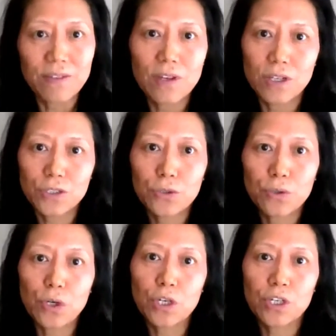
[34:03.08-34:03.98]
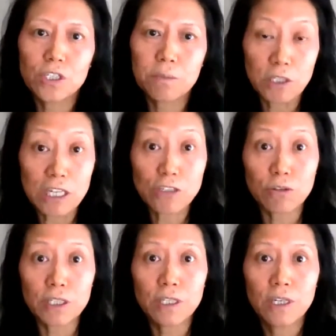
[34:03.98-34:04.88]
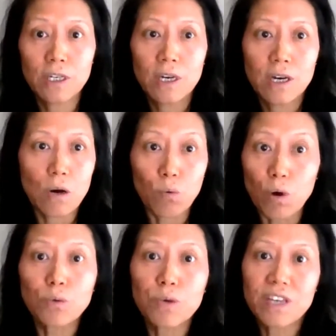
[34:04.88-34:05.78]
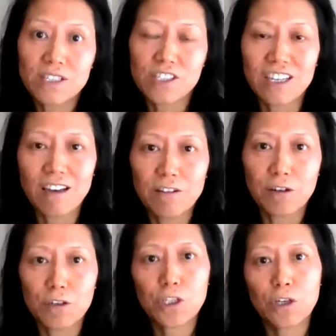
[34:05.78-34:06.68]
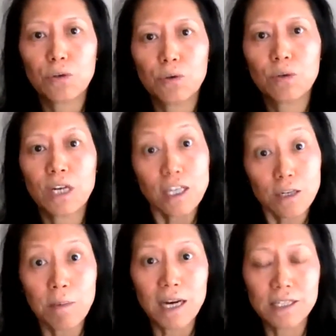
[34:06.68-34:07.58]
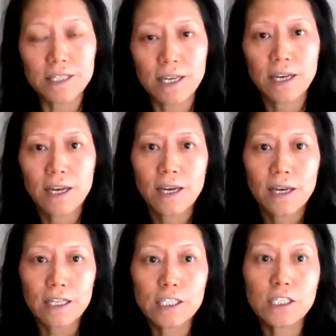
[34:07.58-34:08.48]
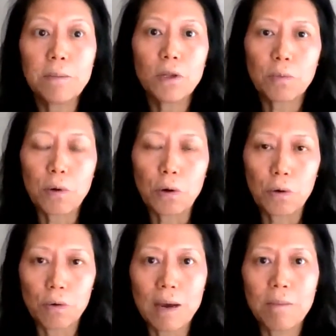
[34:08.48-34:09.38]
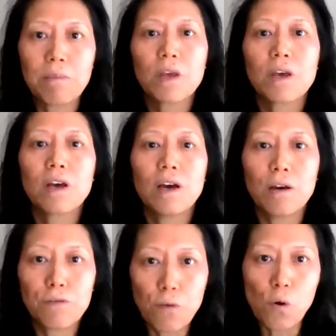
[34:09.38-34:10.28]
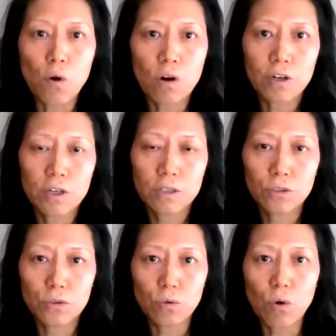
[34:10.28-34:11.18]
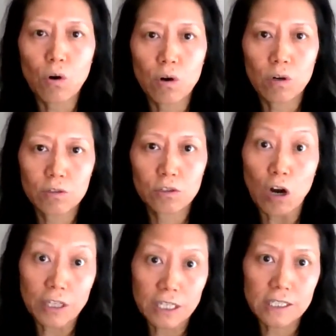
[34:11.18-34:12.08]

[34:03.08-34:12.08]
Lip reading: you could potentially work with us together to customize a similar program for your target